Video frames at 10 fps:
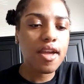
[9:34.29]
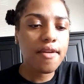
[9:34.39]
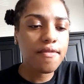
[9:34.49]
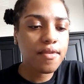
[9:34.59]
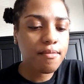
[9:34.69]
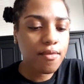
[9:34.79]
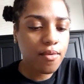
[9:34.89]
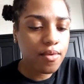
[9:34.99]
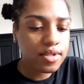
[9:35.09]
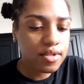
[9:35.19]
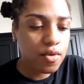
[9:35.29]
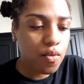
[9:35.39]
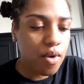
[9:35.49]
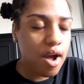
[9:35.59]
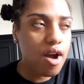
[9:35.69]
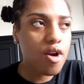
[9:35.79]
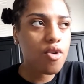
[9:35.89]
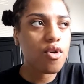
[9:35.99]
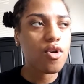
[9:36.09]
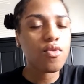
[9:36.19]
every once in a
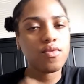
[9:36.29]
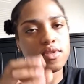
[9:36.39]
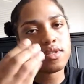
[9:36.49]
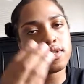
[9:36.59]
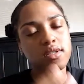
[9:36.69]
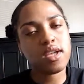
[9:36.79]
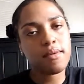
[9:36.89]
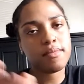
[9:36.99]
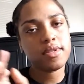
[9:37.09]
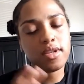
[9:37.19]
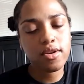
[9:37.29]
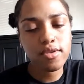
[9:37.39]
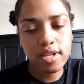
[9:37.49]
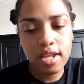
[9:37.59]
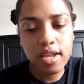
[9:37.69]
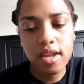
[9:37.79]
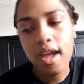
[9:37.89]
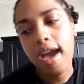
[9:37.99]
while with this like material thing.